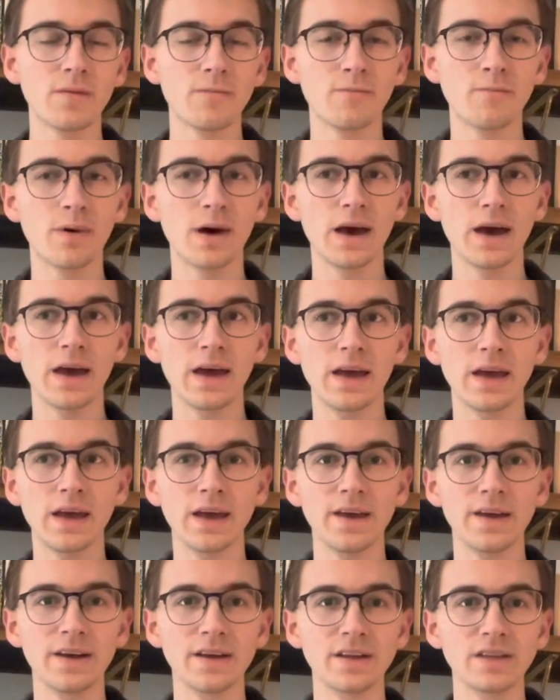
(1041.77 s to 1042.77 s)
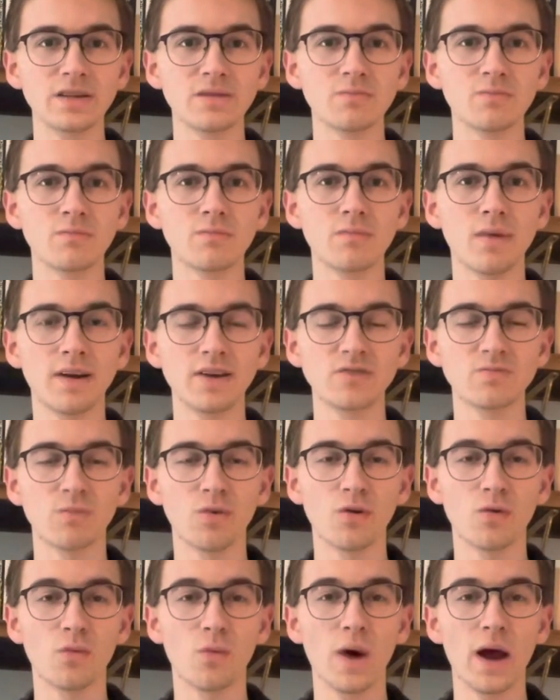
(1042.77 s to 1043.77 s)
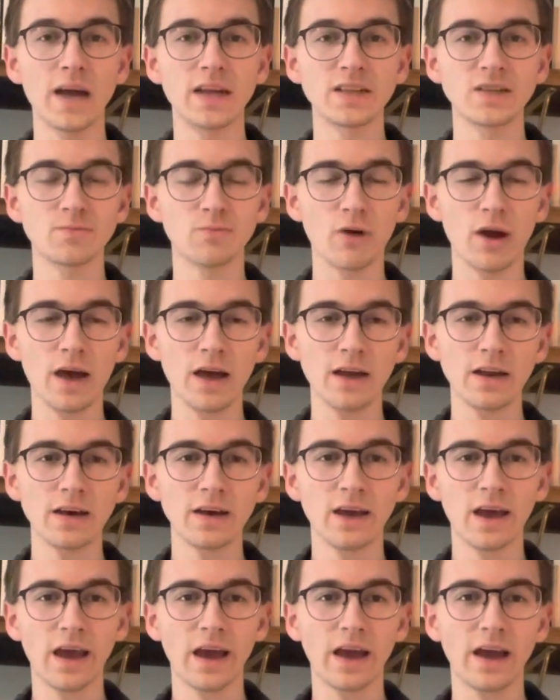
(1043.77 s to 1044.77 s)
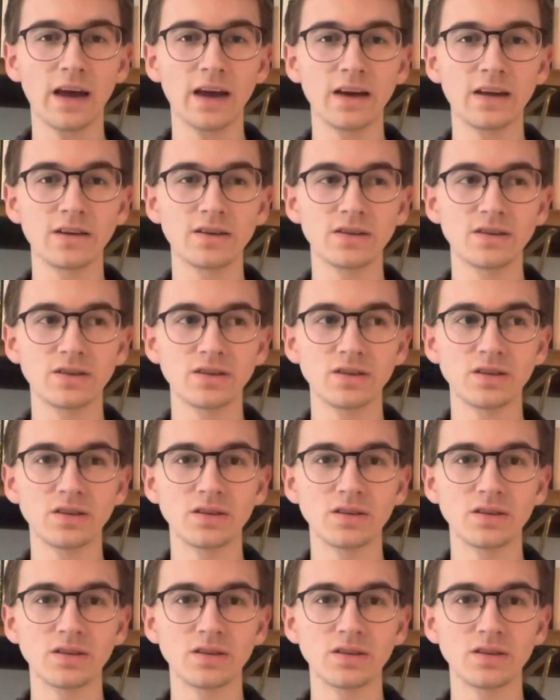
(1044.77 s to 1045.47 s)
but it's much more widespread, and